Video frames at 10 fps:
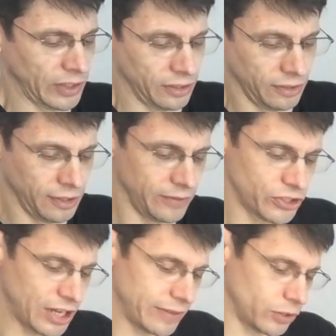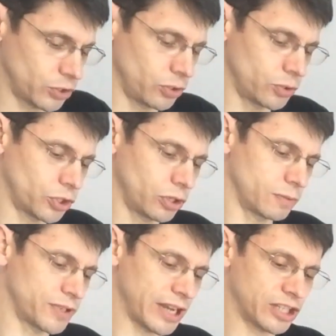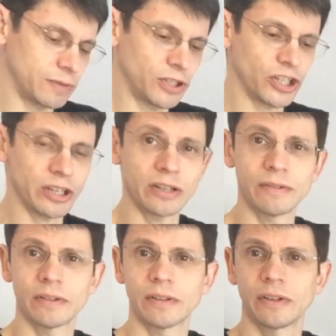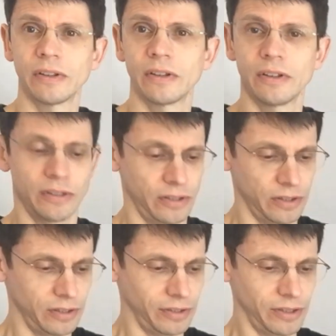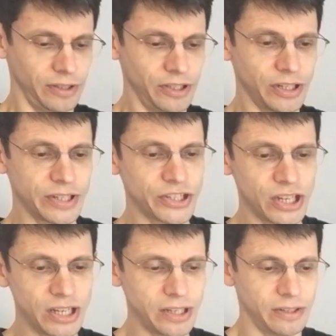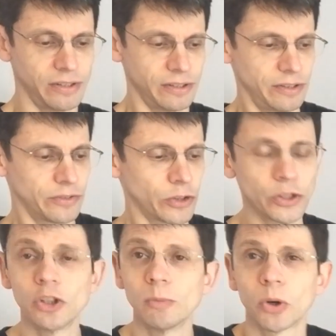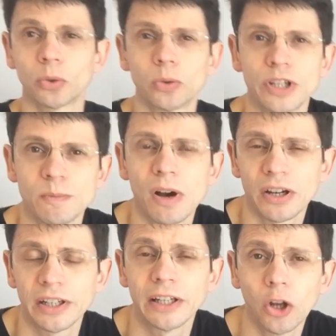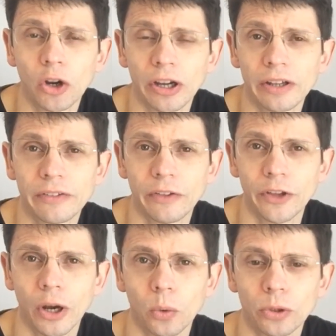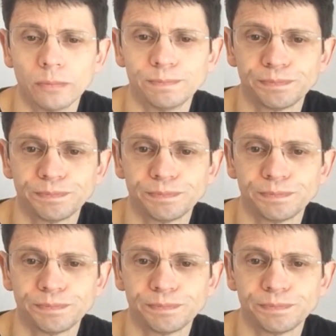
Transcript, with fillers: If you stand the two tubes next to each other, you can see that the new model is markedly longer than the old.